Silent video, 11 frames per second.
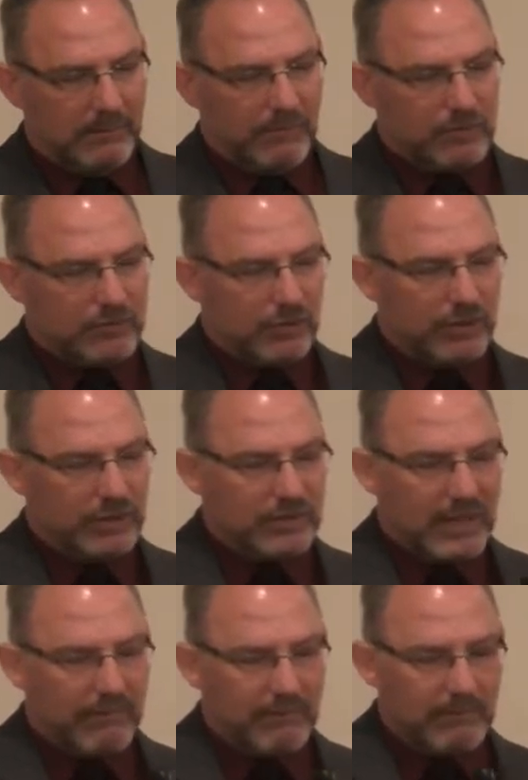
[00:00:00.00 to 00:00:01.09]
Verse
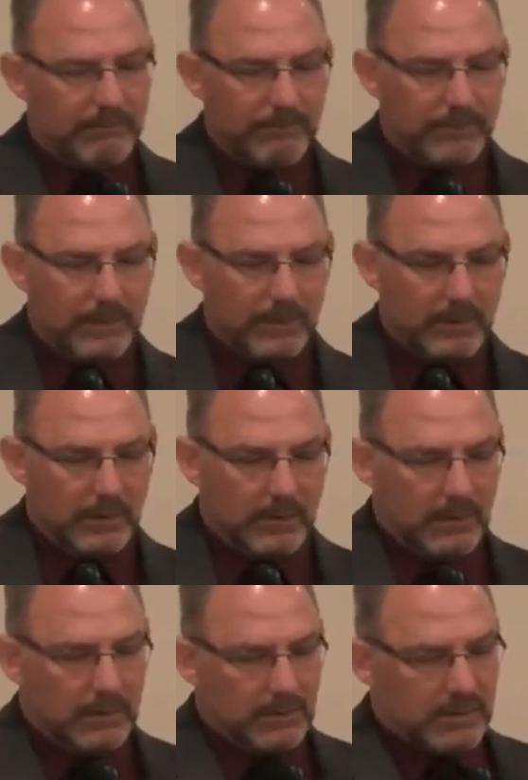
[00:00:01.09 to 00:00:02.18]
37
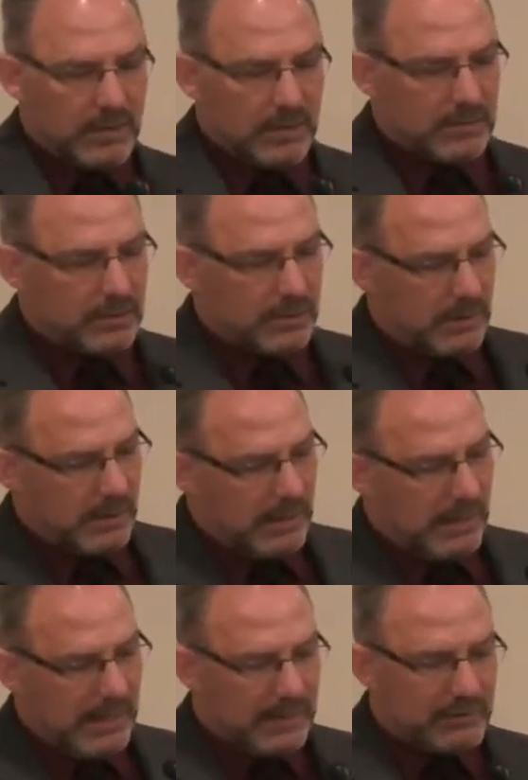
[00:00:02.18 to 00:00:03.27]
says,
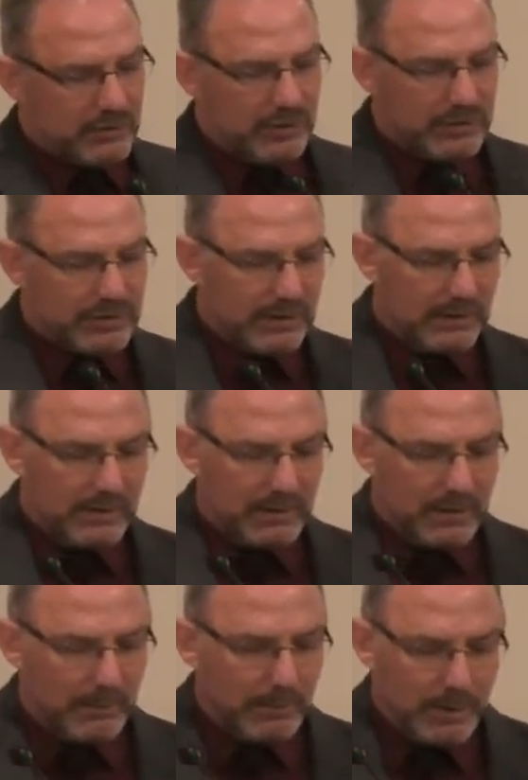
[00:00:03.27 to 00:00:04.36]
He answered and said unto
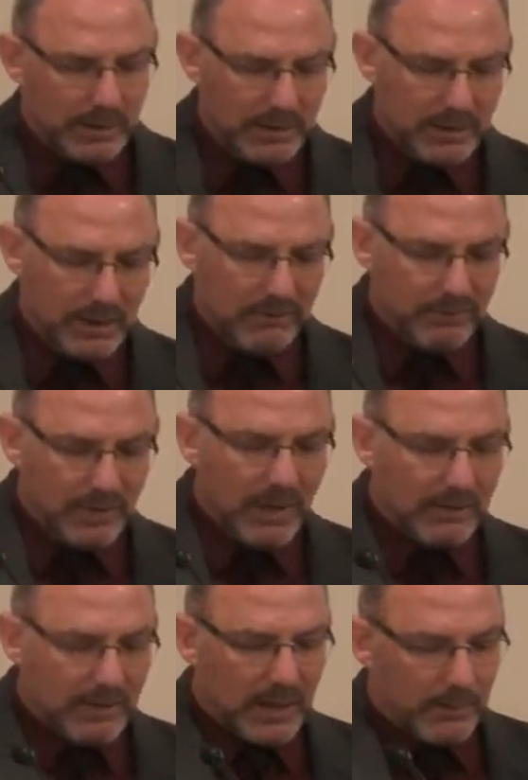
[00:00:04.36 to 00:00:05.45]
them, Give
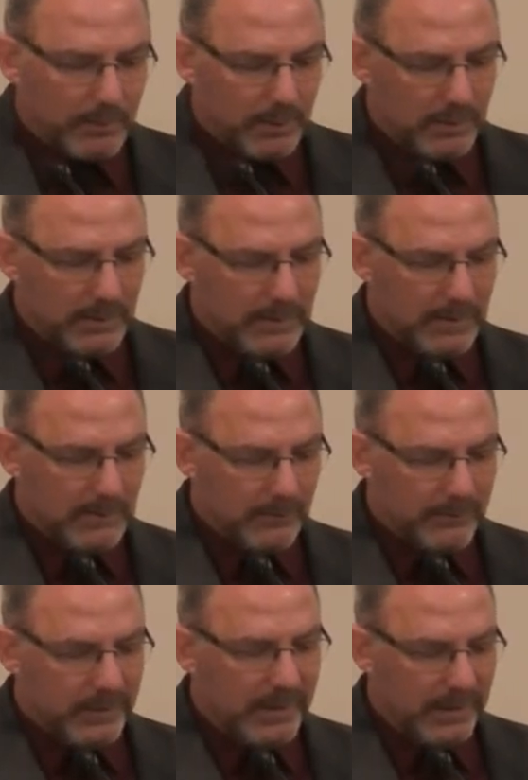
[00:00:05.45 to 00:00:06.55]
ye them
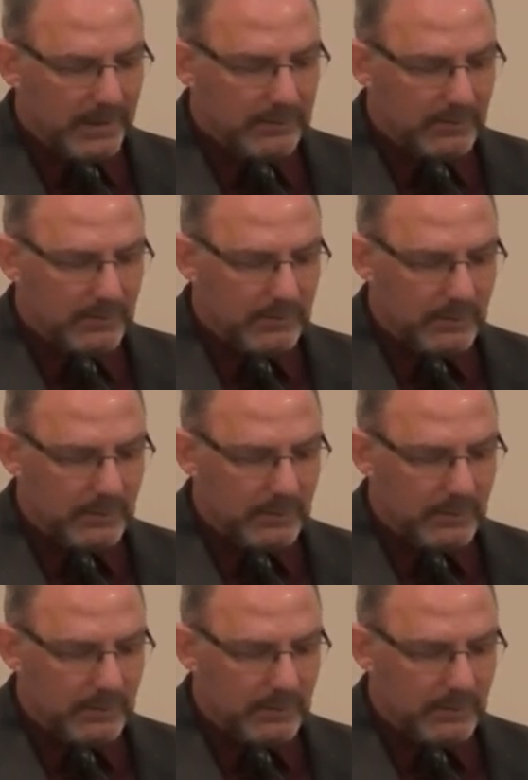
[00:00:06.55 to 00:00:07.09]
to eat.